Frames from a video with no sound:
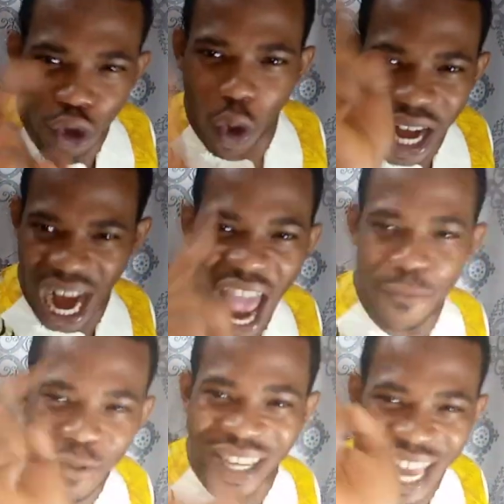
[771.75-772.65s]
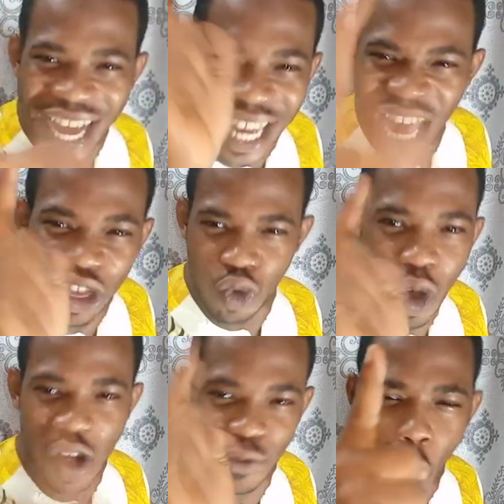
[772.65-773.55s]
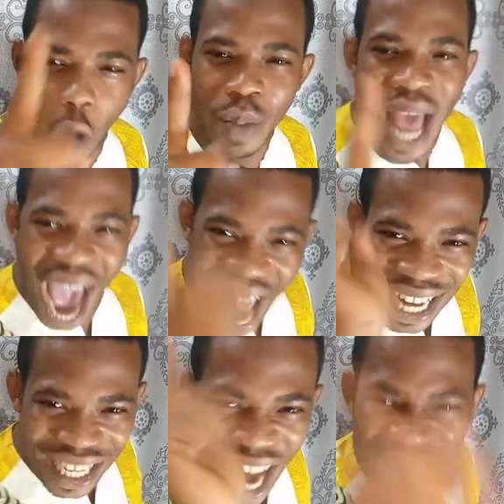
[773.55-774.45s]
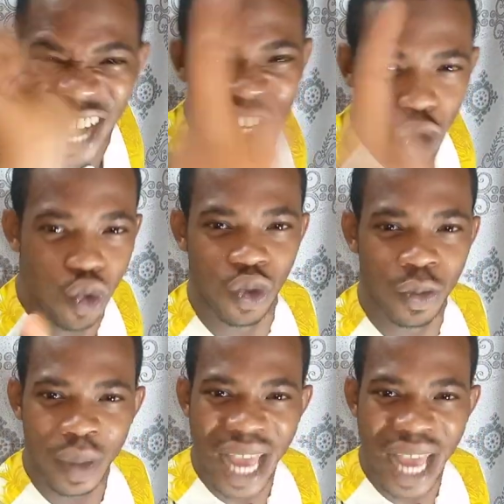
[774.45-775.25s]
your life is against the word of God, I tell you,